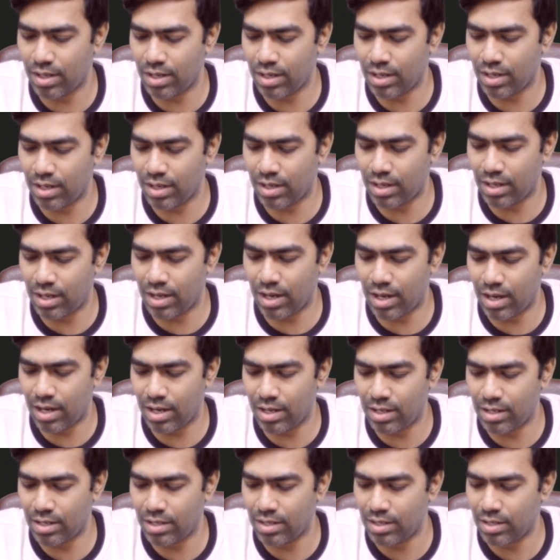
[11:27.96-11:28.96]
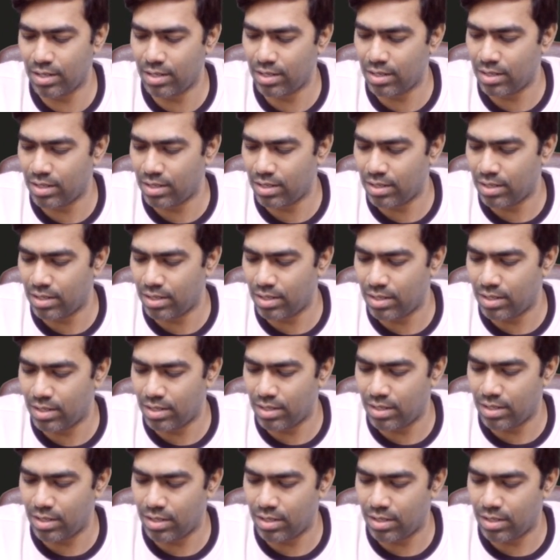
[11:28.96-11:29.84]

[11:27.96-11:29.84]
(no one is talking)